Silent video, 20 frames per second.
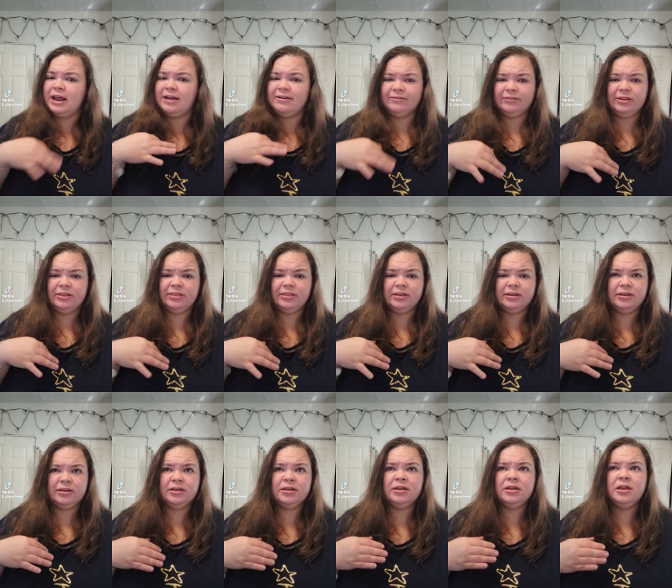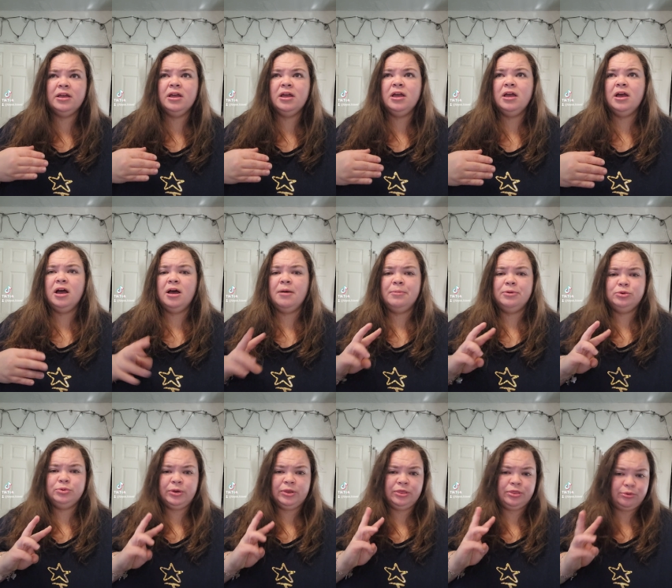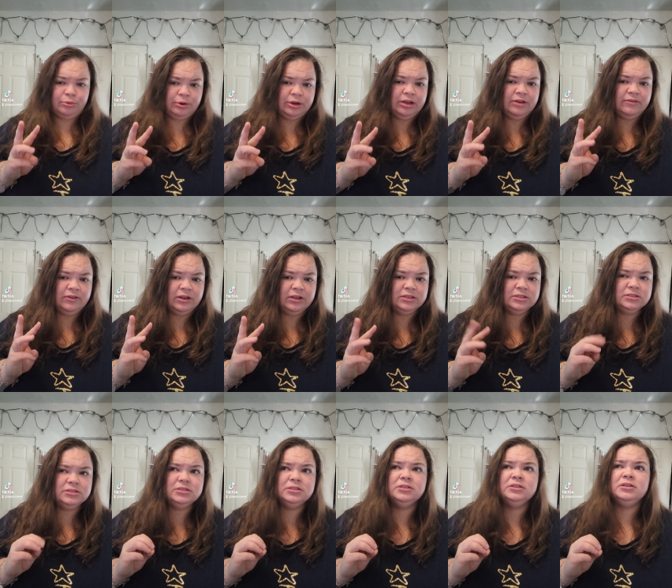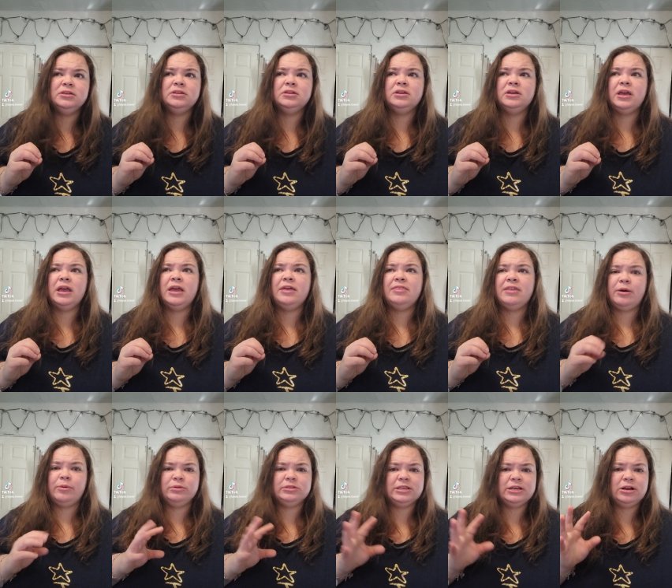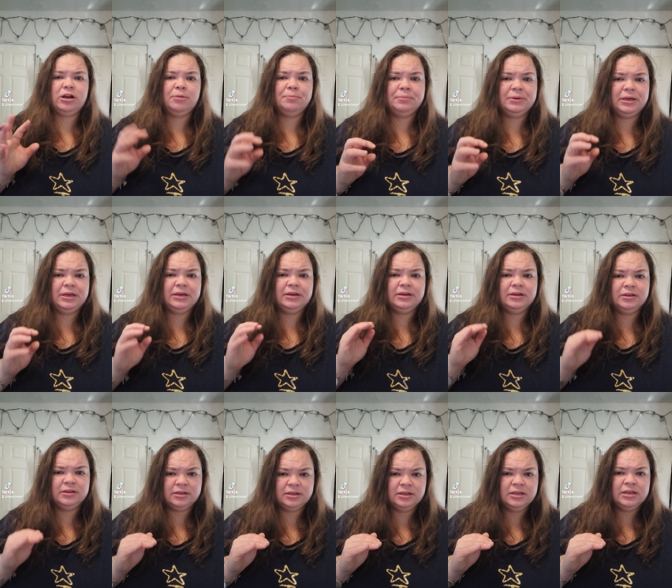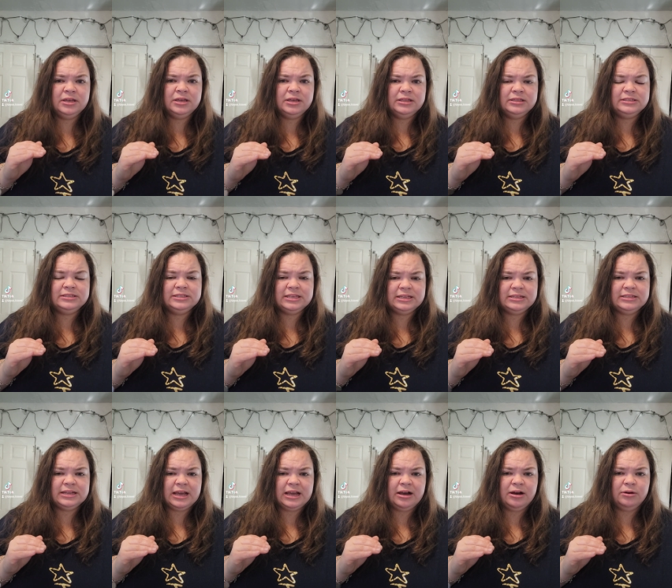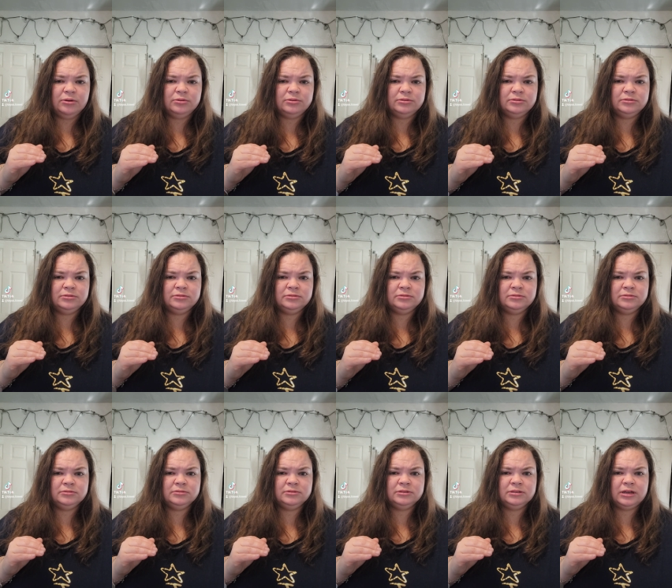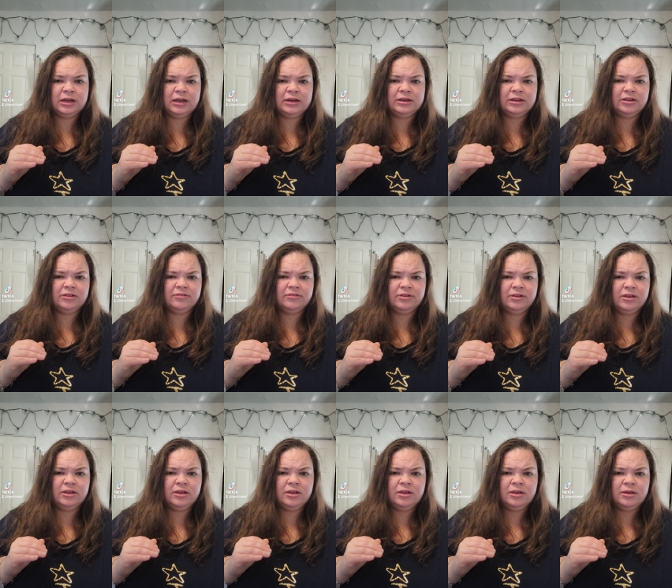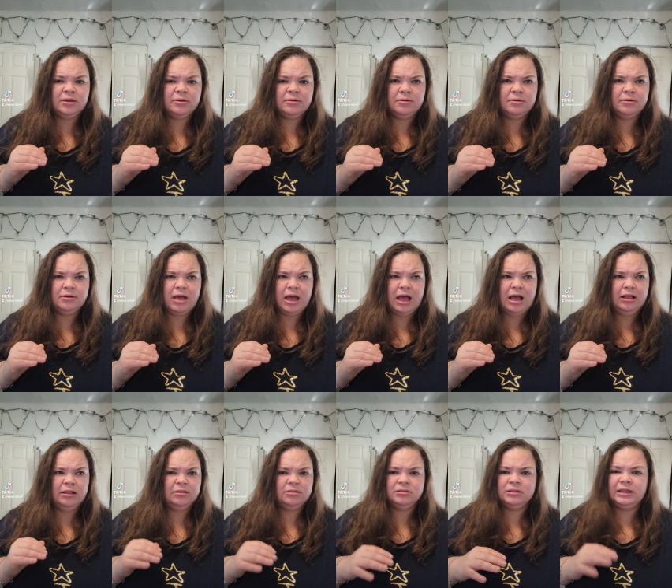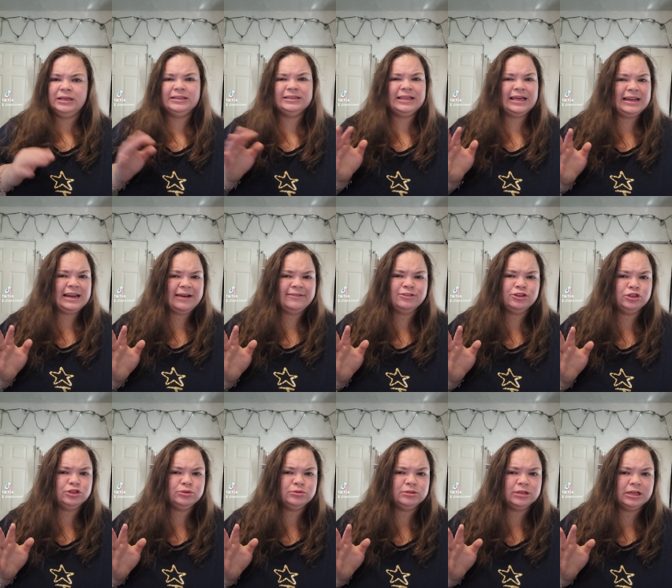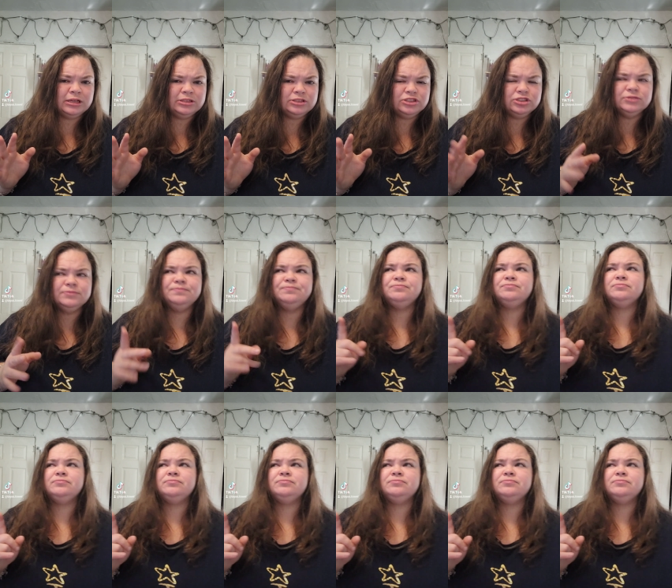everything between three of us. And that was like our big sit down, kind of like late afternoon lunch.